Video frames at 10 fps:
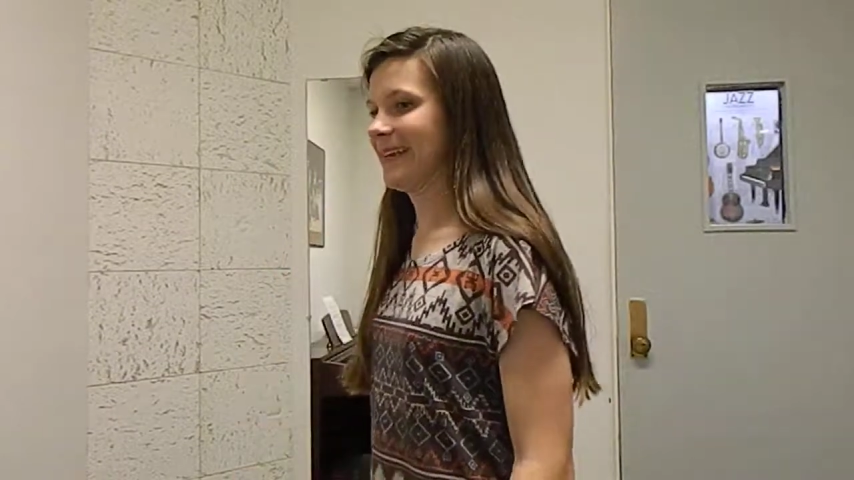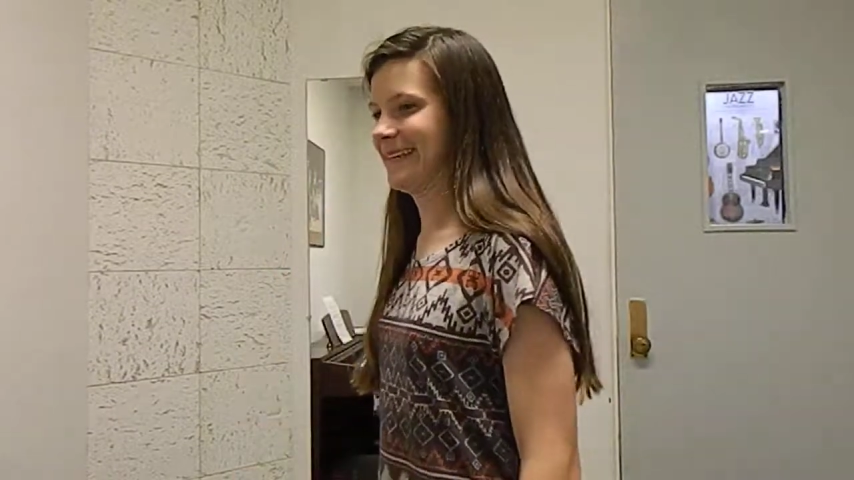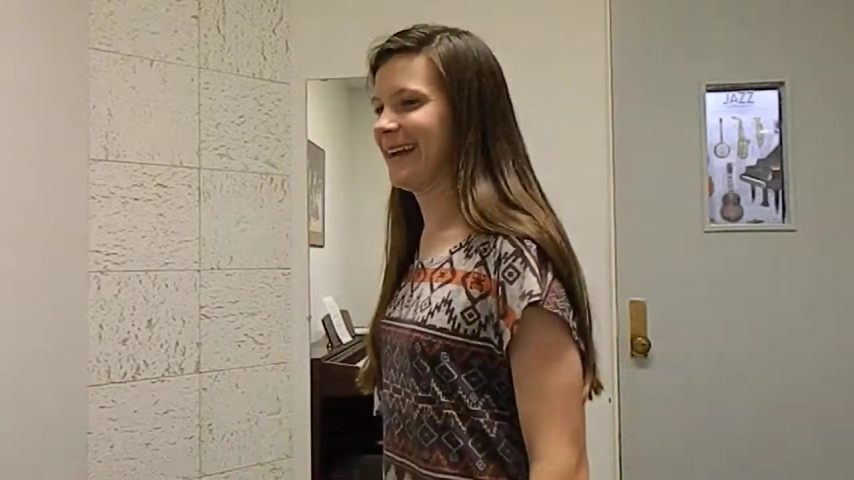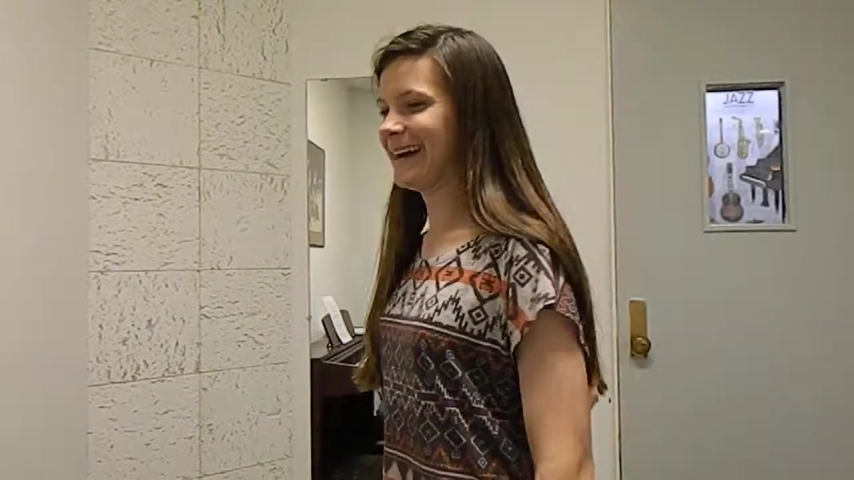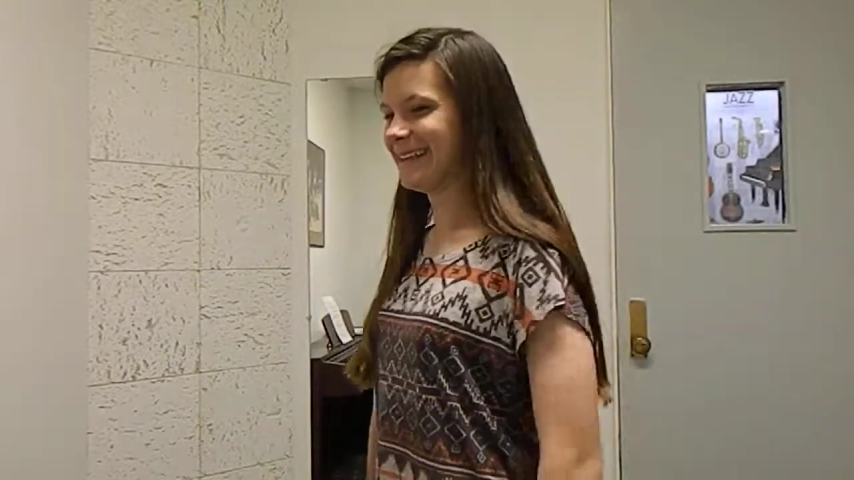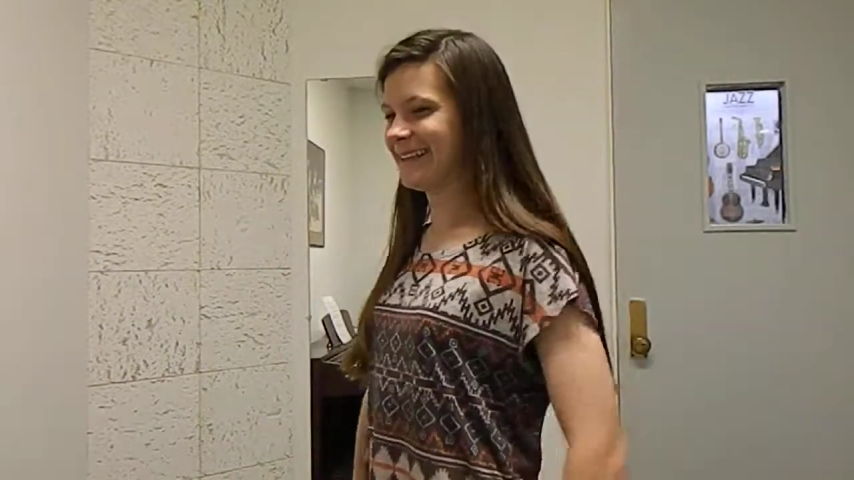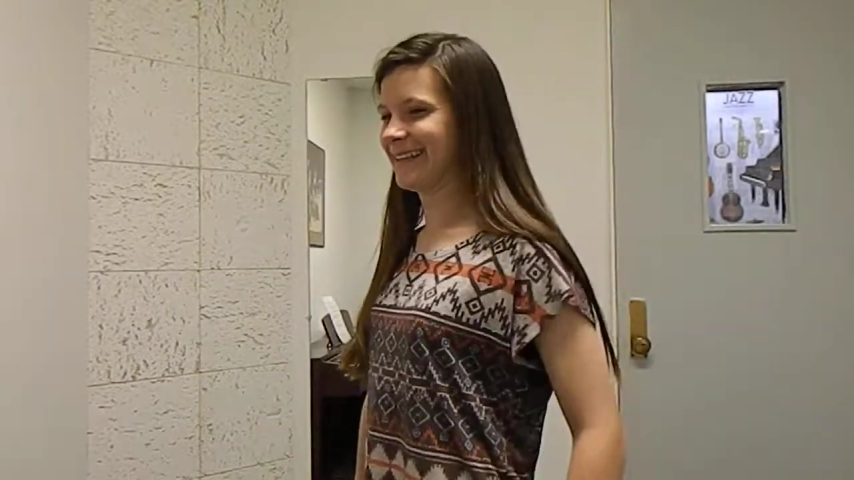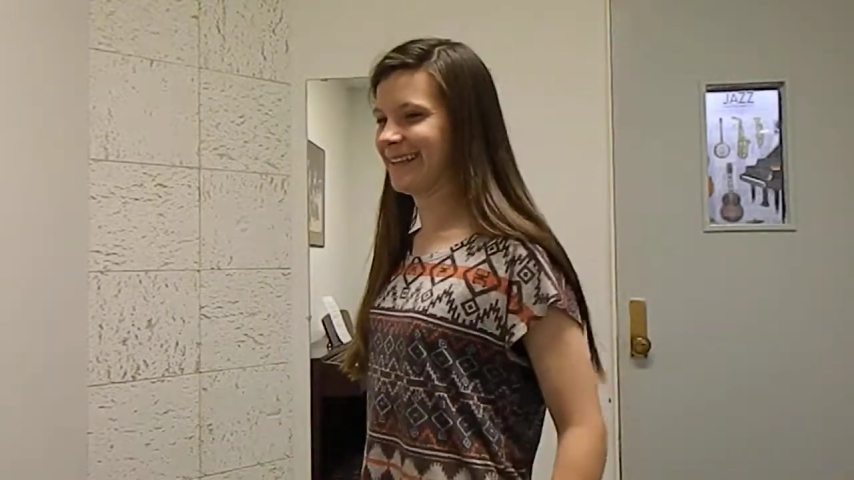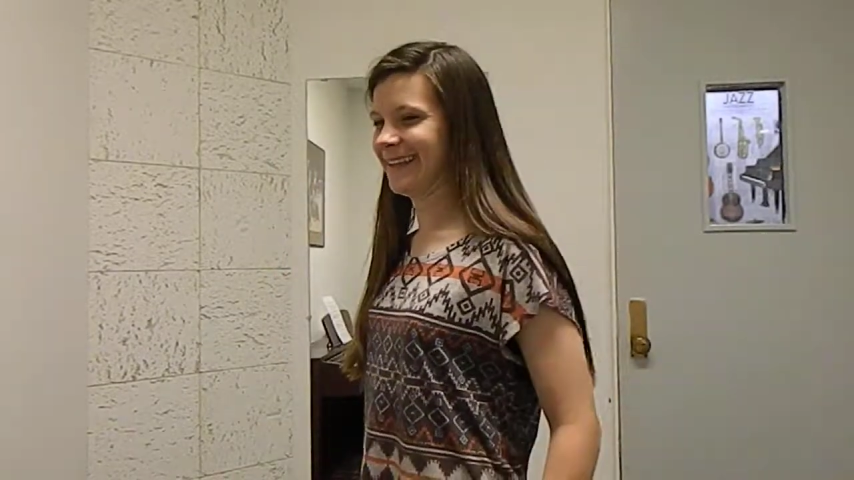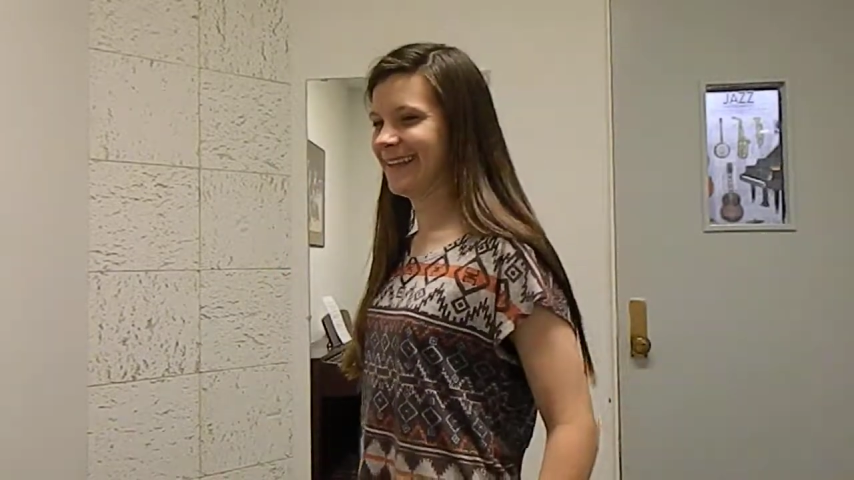up, you're a
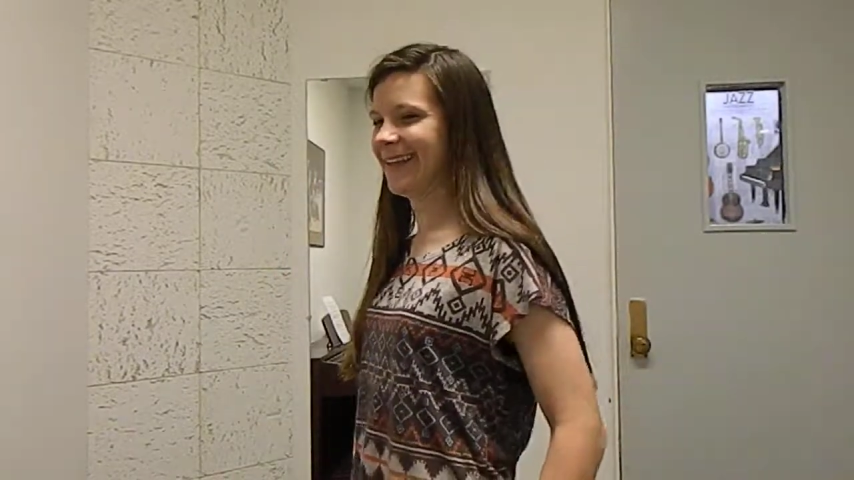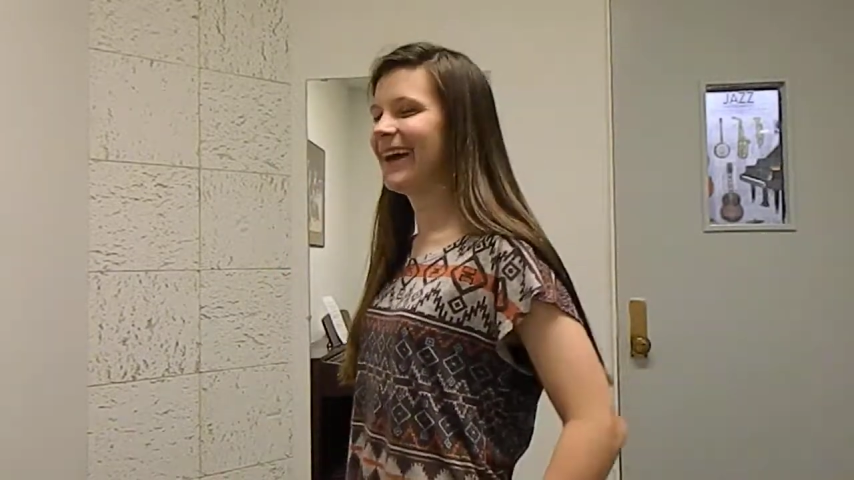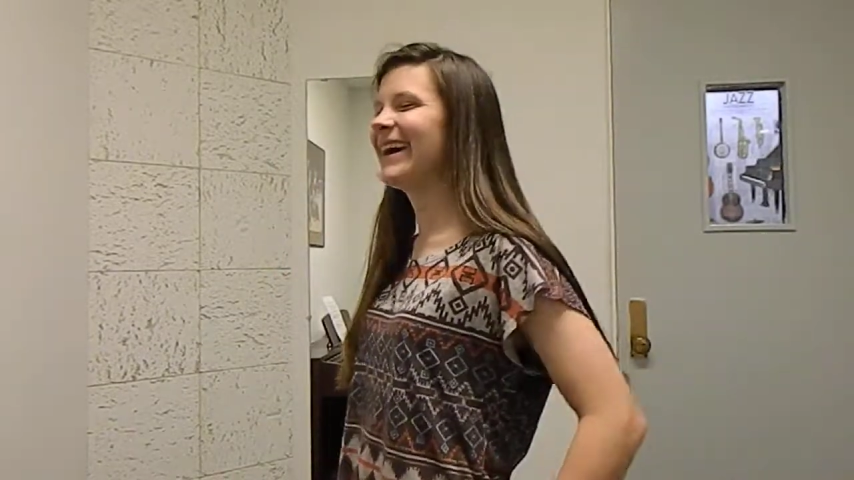little tense.